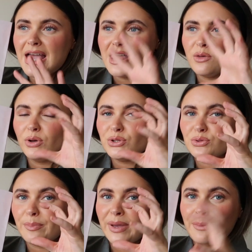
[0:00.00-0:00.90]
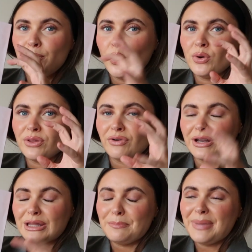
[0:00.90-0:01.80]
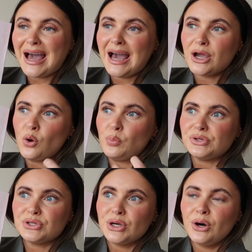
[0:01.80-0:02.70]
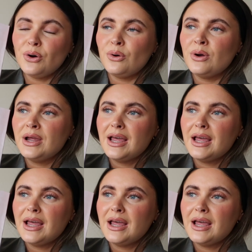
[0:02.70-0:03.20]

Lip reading: and the ones with a big bow at the front and the back, open toe.